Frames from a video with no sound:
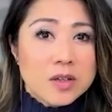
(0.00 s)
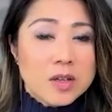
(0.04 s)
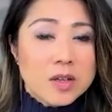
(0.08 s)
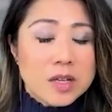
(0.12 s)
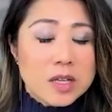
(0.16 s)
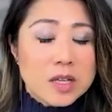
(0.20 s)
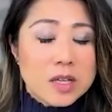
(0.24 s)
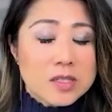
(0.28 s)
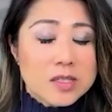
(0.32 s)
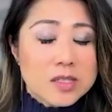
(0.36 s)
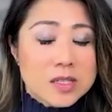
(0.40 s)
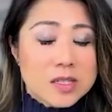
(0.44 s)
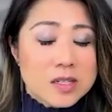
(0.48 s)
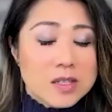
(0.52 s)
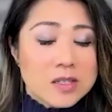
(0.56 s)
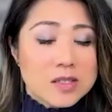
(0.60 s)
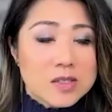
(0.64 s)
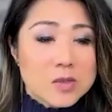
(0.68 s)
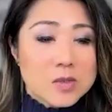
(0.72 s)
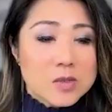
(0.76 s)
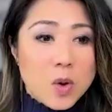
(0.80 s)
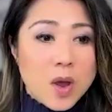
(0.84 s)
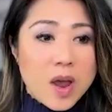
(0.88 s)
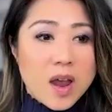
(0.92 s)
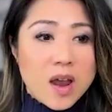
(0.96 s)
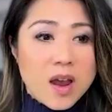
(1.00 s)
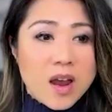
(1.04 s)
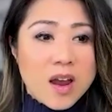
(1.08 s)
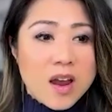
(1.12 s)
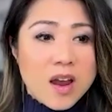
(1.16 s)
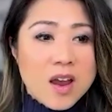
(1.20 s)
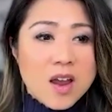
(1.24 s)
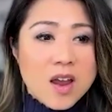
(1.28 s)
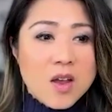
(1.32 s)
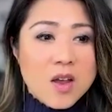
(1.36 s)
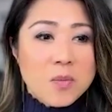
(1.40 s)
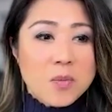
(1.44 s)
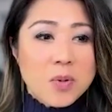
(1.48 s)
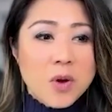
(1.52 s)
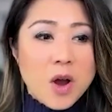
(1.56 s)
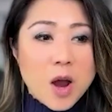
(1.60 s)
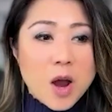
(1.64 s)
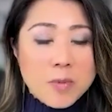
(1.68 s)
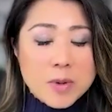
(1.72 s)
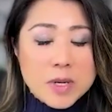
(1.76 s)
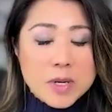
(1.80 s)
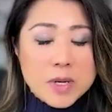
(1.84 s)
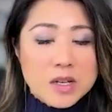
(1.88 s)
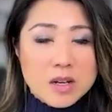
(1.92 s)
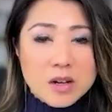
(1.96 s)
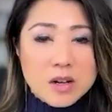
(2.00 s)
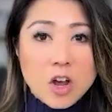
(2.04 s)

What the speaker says: incidents where properties are